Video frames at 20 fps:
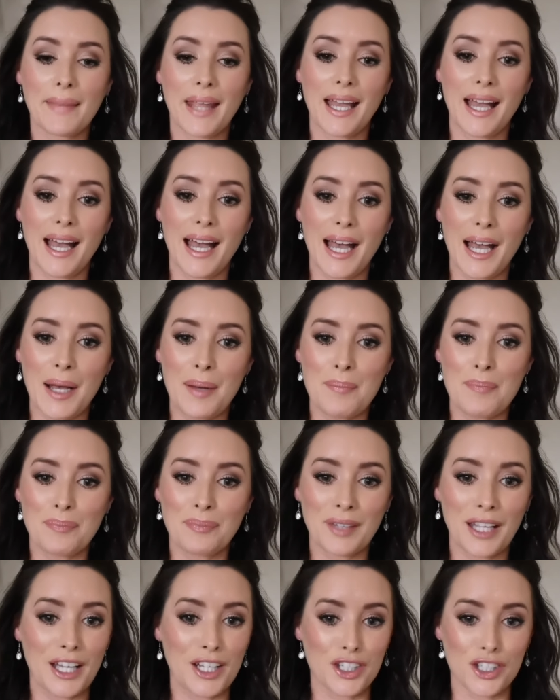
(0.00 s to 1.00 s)
and
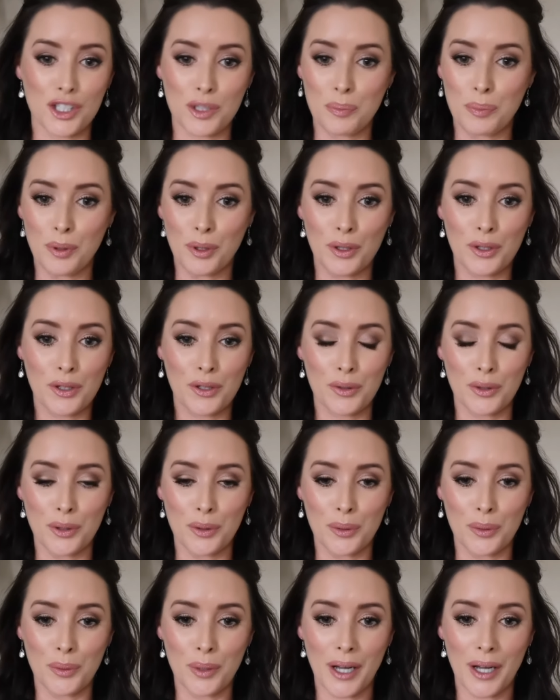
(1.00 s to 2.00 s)
just book
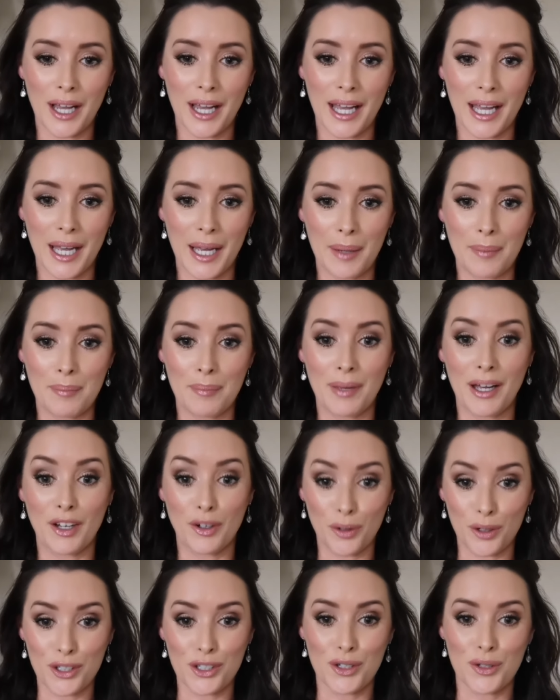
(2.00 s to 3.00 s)
through an
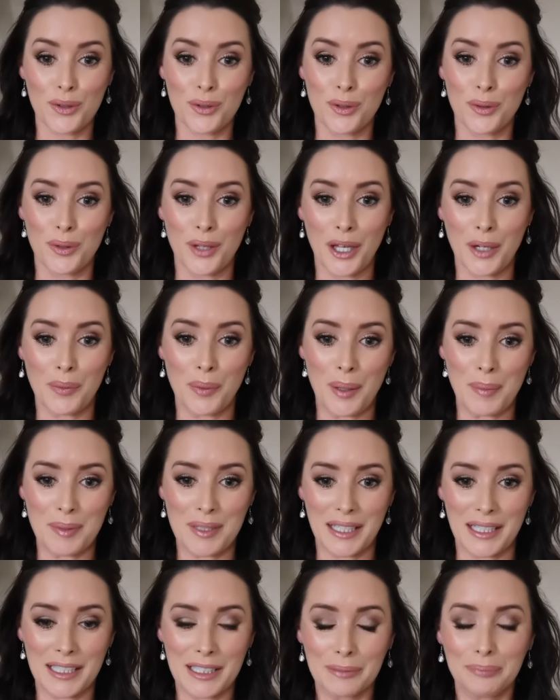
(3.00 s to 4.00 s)
order through that
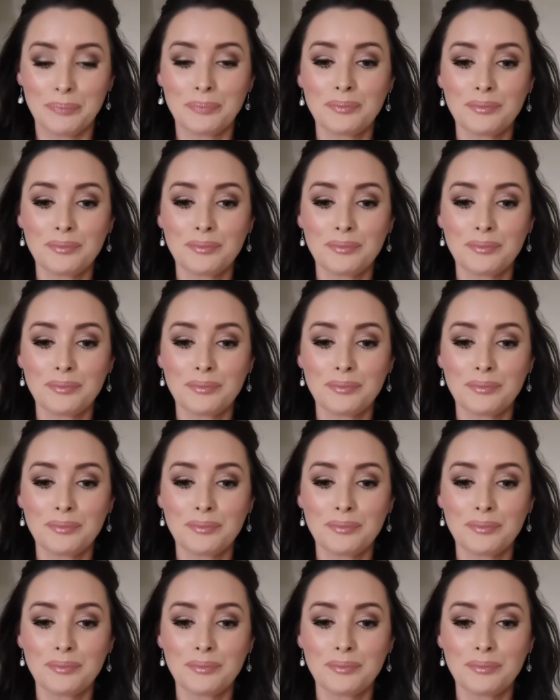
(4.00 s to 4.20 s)
website.